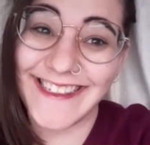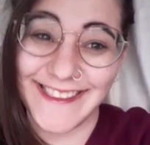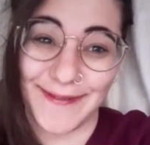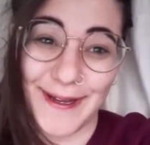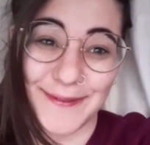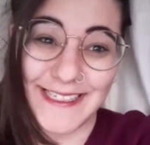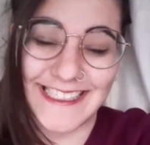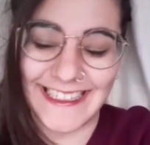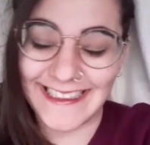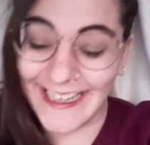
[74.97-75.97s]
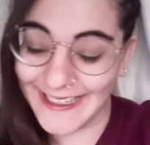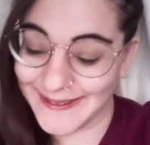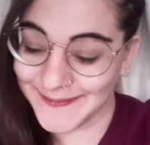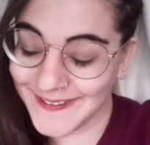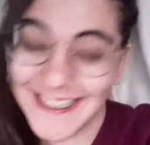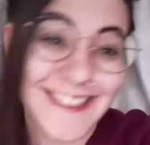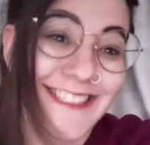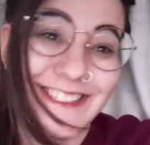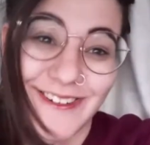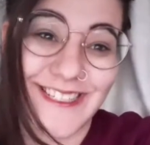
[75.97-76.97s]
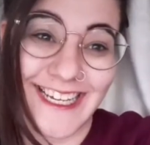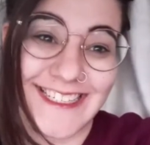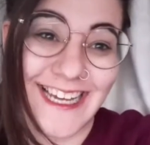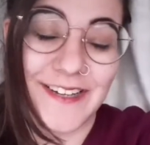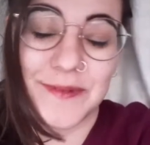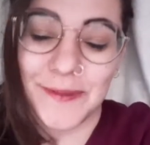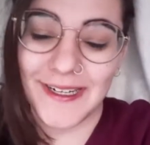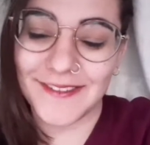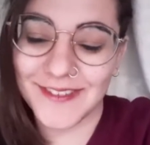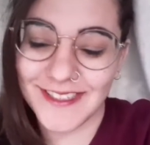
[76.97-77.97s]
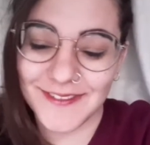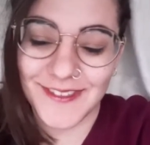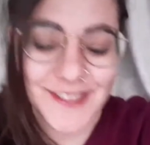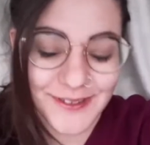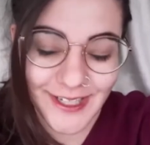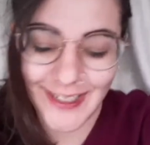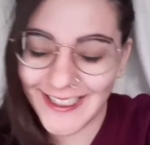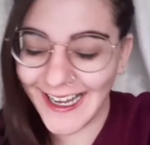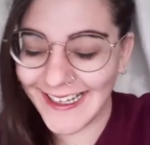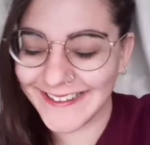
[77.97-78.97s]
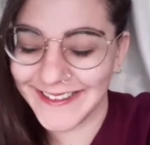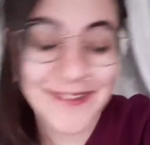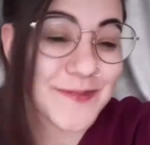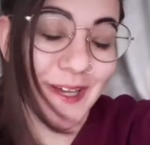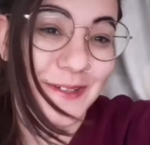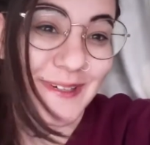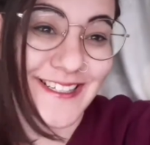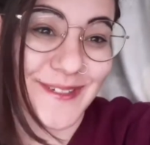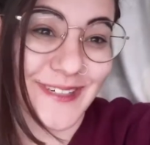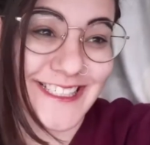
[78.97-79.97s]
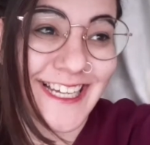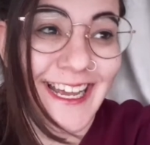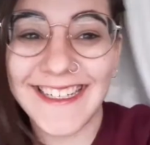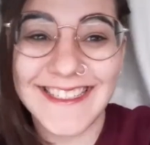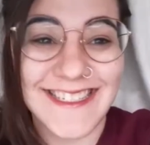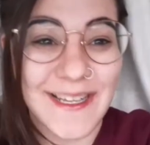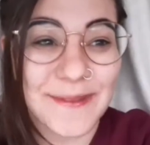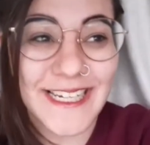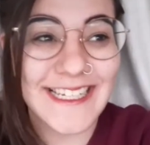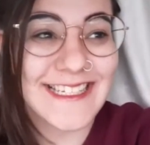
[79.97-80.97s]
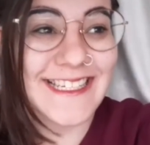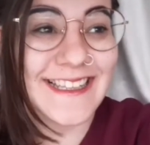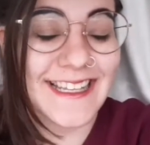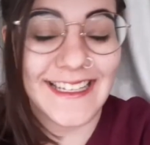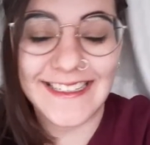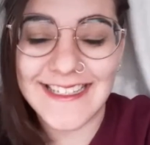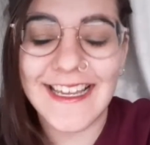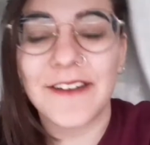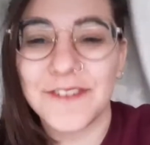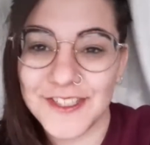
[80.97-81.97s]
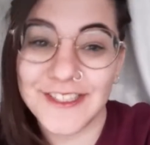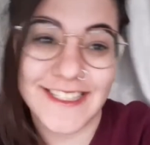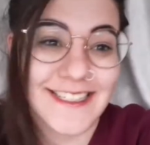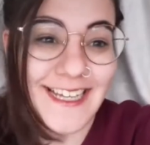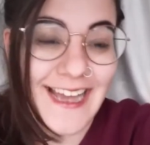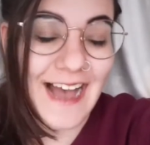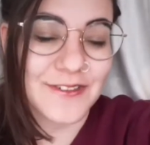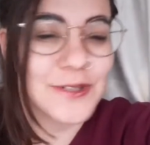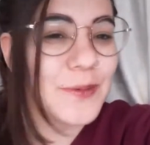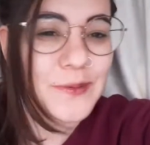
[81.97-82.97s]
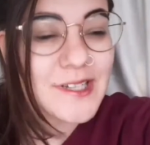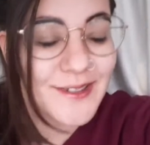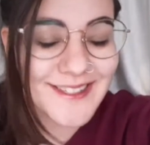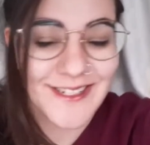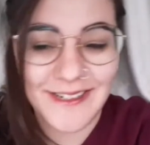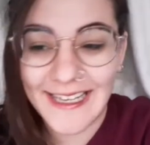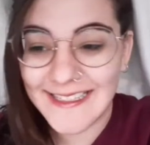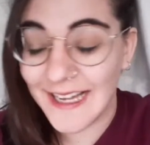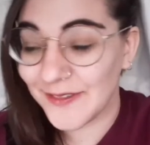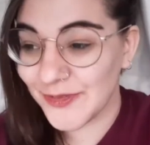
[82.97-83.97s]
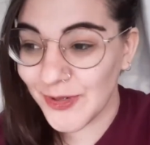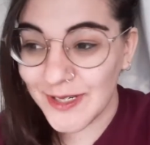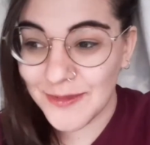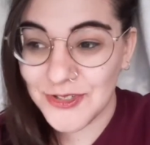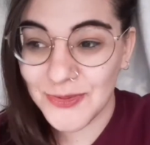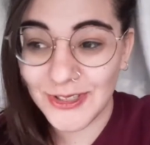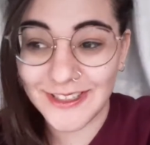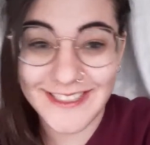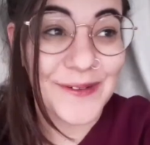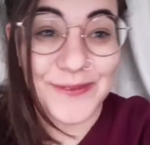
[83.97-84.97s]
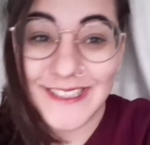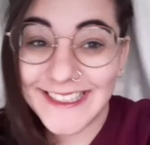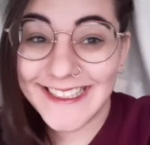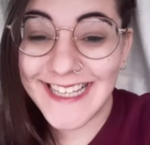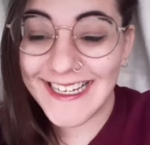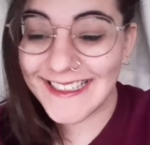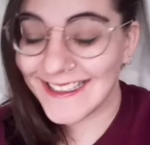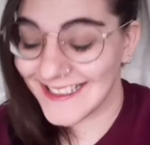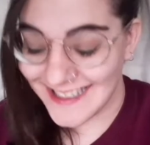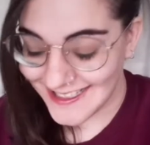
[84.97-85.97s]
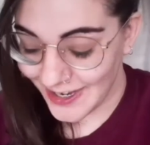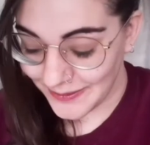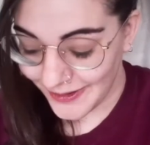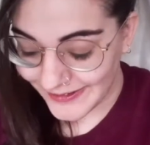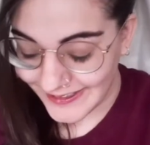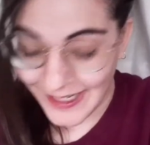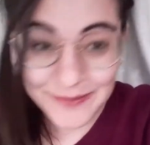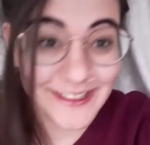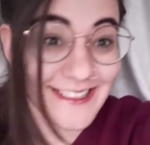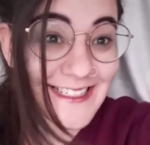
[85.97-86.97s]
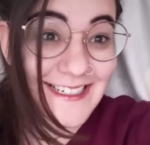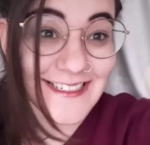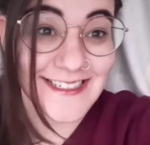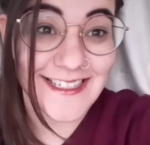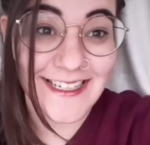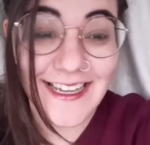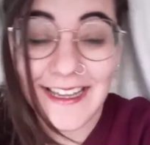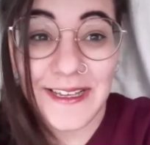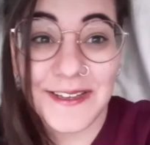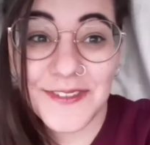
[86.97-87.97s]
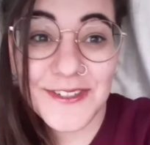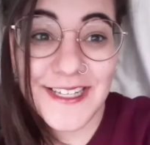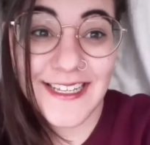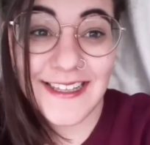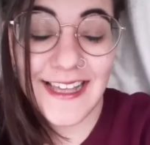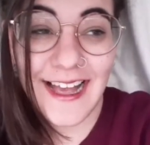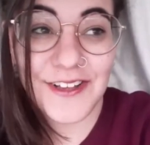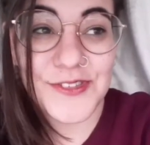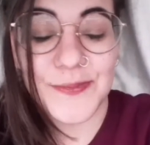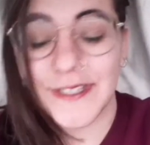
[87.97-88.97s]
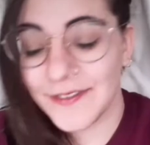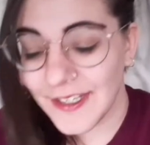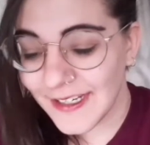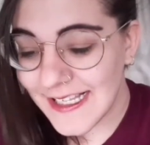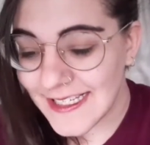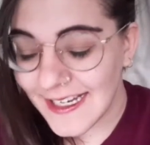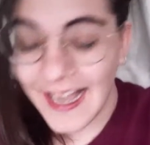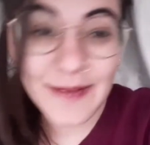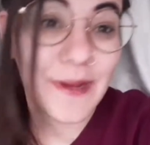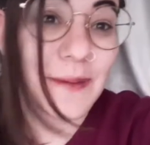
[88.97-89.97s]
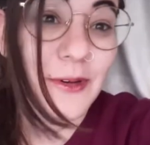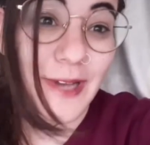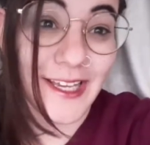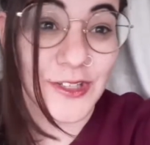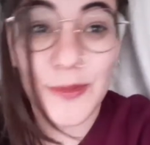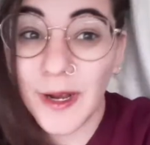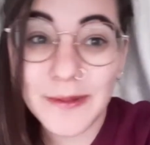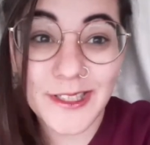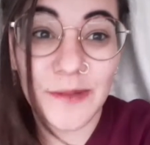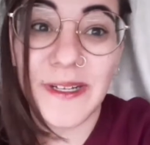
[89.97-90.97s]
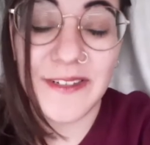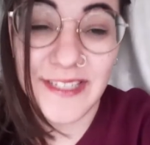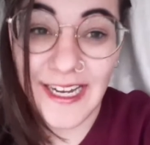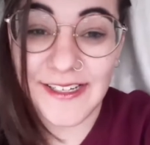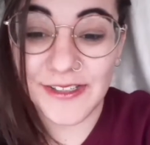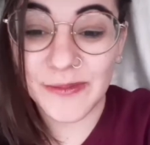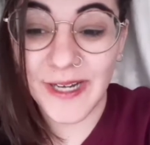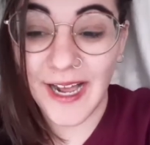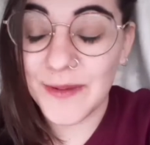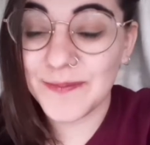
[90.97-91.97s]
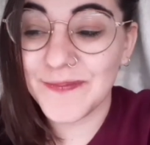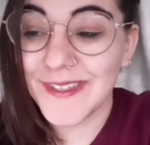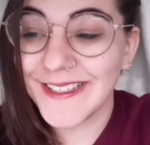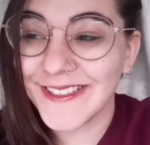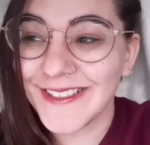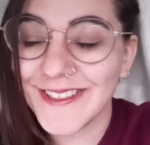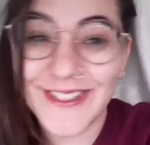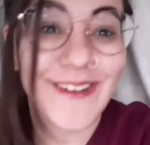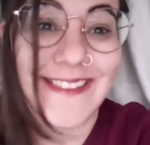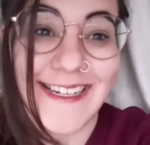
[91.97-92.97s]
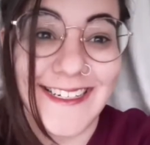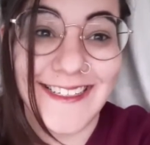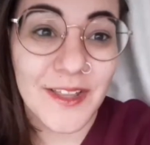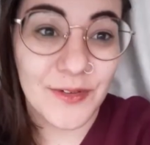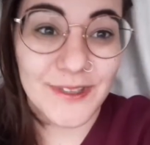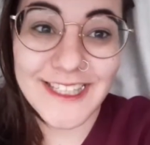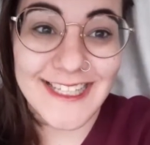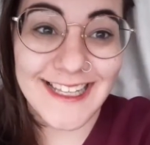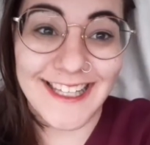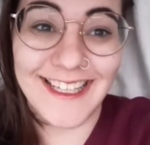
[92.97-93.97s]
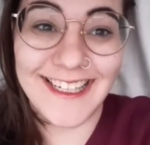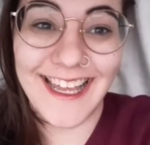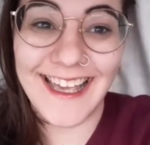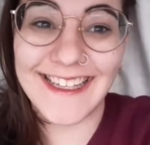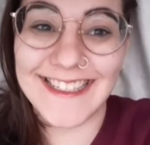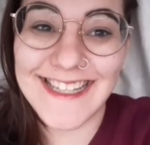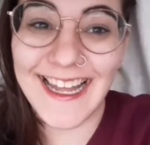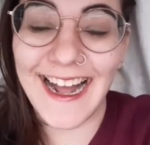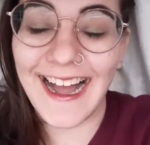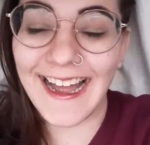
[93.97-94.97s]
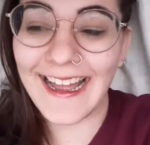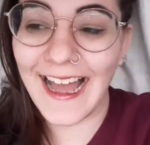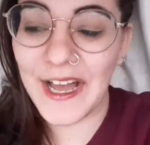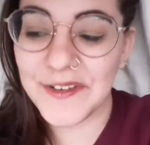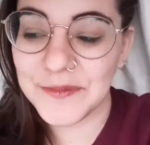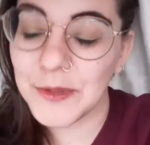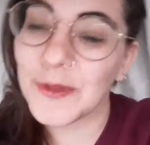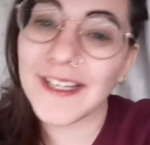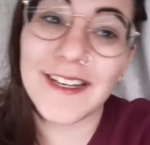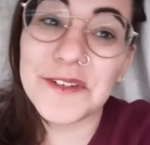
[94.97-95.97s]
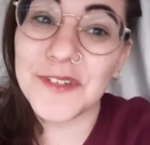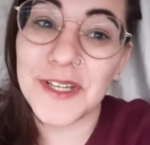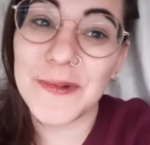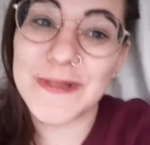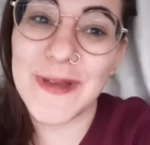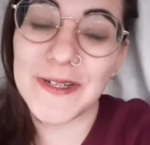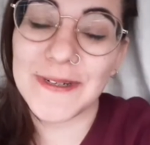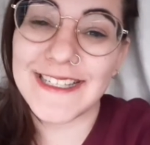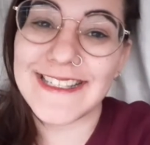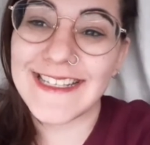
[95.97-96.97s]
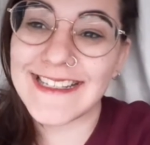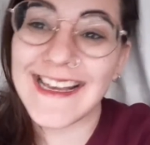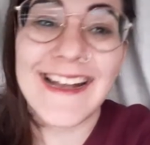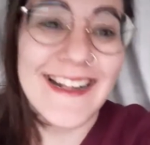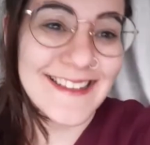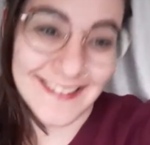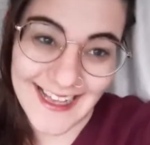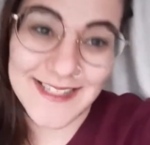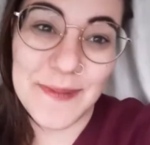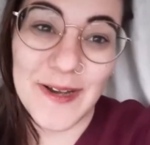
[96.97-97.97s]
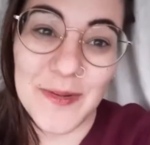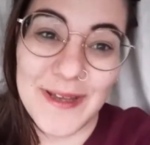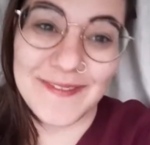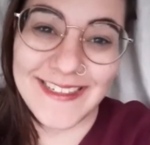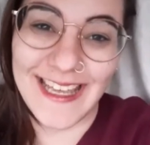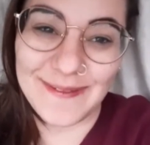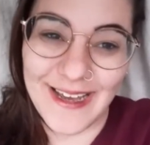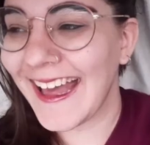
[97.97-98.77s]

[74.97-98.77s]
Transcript: it's Spider-Man Day. I am so psyched. I've been waiting for this for so long. I love Spider-Man so much. It is December 18th. It is like officially a day after, but we know it's two days. I've avoided most spoilers. I'm really excited to see Tom Holland. I'm really excited to see if there's anything else, but if there isn't, I'm, I'm okay. You probably know better than I do but I'm so excited. The really sad thing is that I have been working on a video with Spider-Man since the last Spider-Man came out.